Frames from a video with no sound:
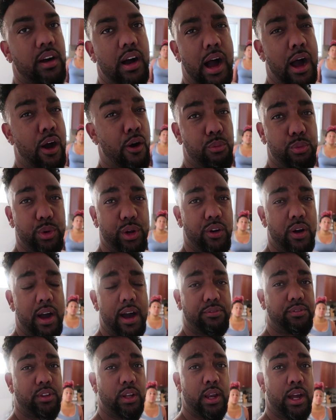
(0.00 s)
I hope we don't
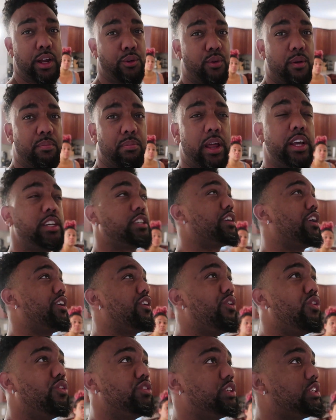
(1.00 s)
have to like replace
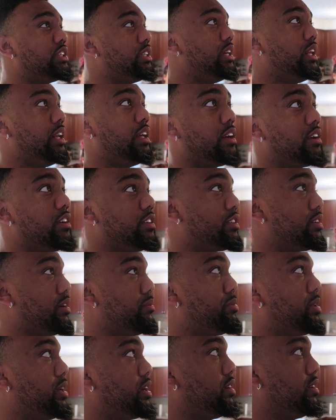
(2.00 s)
our whole ceiling or
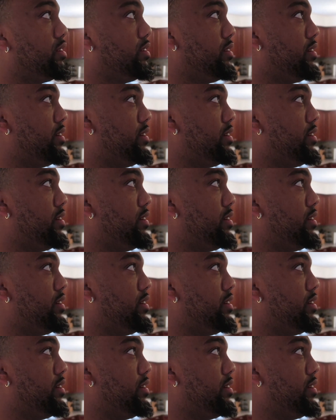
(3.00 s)
something.